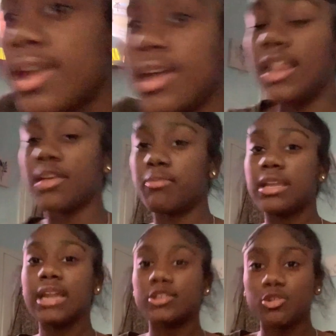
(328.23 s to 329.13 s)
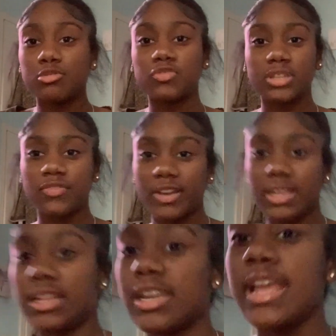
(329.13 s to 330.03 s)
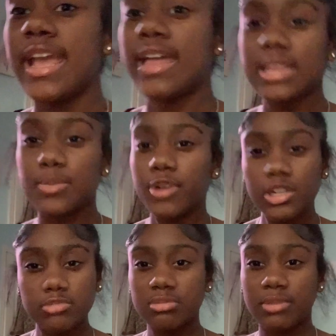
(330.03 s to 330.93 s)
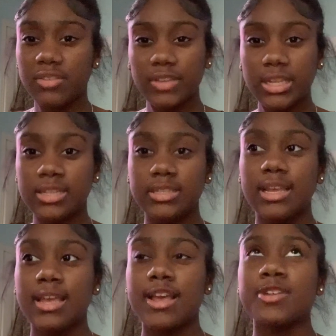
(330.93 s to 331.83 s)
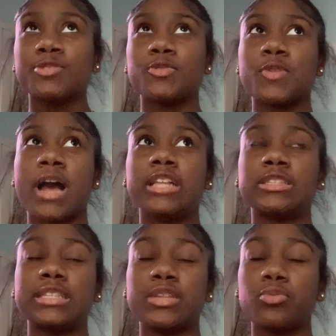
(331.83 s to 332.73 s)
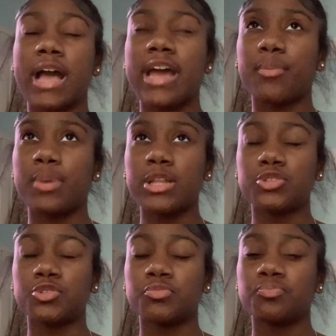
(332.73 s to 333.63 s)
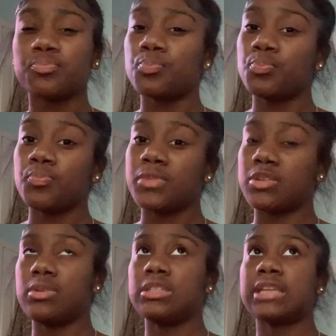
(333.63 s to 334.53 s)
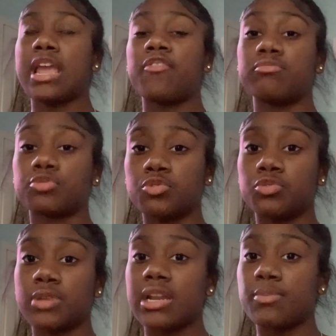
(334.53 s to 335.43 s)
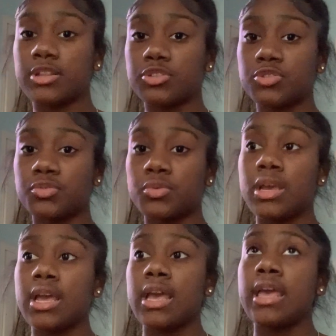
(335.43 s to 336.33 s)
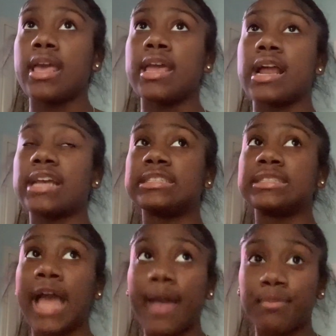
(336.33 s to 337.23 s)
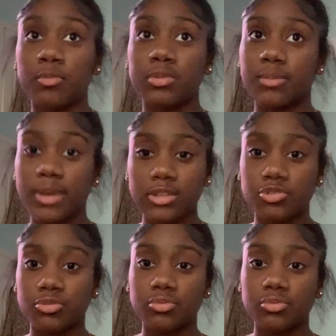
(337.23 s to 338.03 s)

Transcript: Like, me and that dude was really fighting. And he punched me in my face. So I, I had a pencil because we just came from school. So I had a pencil and I stabbed him with the pencil.